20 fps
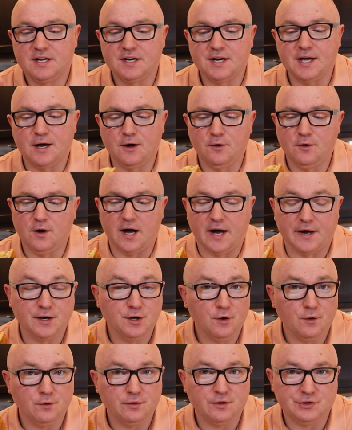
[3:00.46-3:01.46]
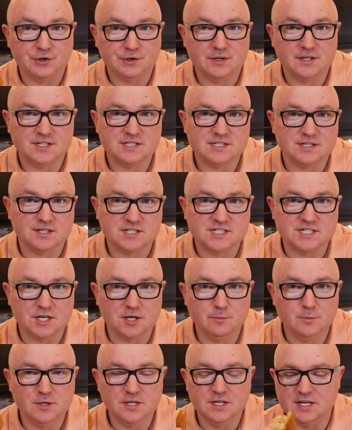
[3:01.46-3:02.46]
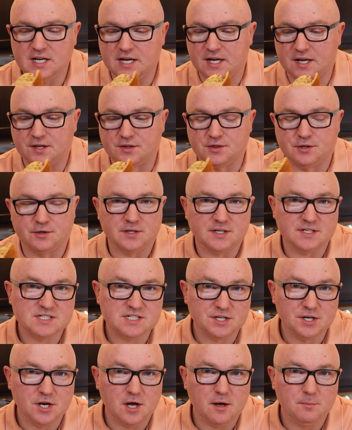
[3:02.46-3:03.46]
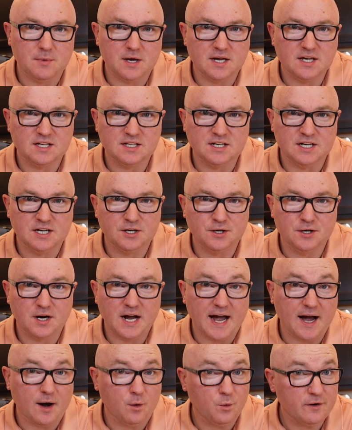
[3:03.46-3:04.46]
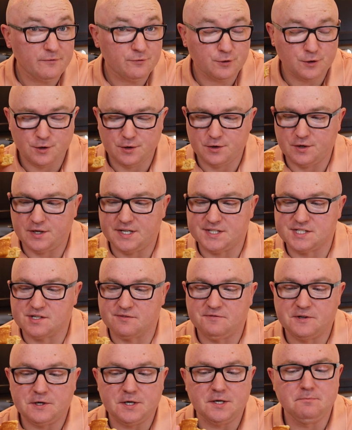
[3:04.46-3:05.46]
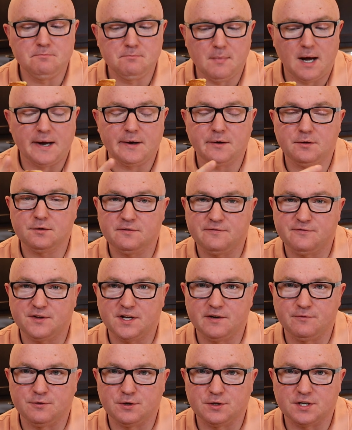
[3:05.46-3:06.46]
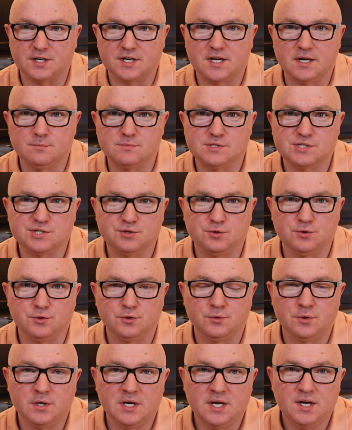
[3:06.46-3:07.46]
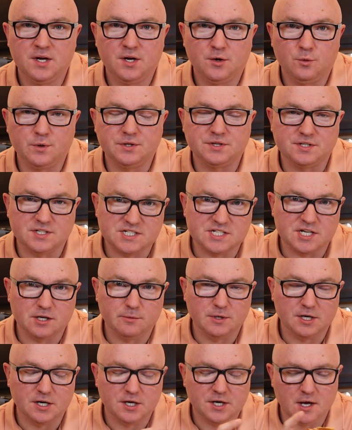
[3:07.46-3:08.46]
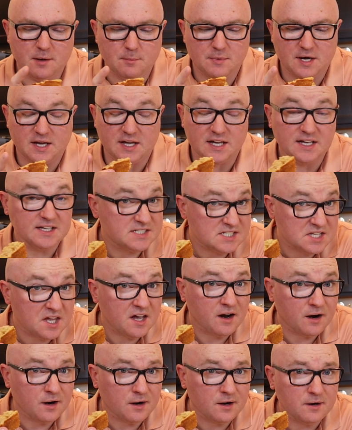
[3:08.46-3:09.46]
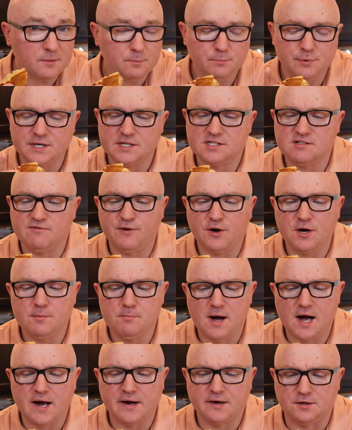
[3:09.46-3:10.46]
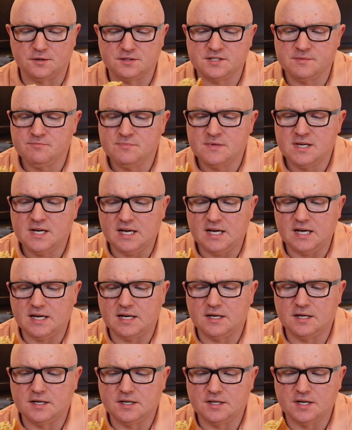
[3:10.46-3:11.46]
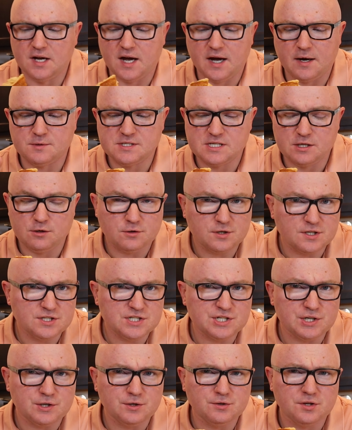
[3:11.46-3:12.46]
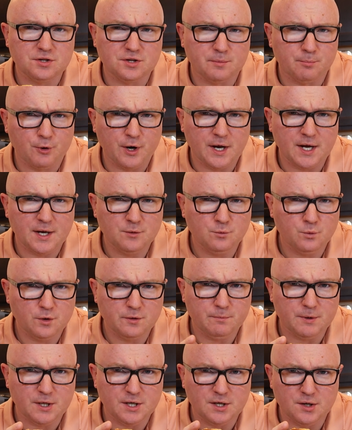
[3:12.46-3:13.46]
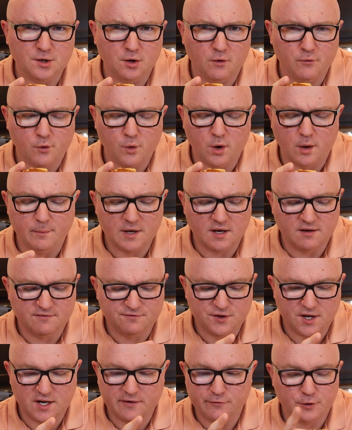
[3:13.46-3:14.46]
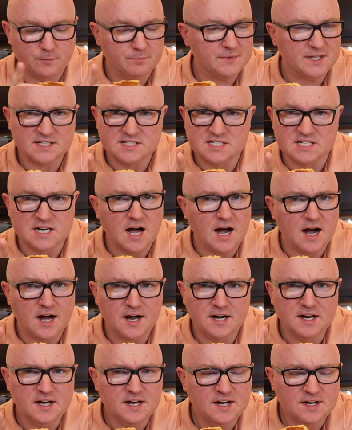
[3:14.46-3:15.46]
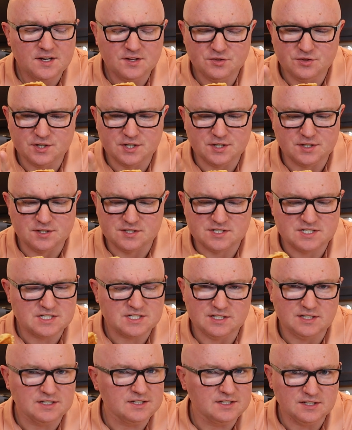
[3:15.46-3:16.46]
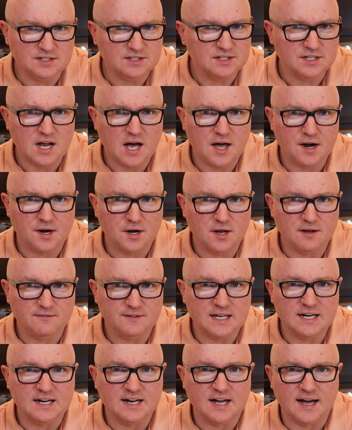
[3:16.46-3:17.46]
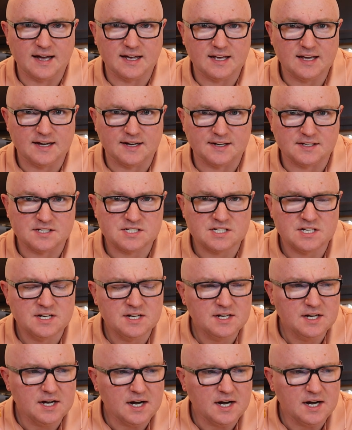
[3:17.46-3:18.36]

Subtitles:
Now I know that there is the cinnamon and there is the nutmeg in here, however it's a very mild flavor that comes through with the cinnamon and nutmeg. It's there, but it's very mild, and I was a little concerned that the bran would be overwhelming in flavor. It's not. There's not enough in it, I guess.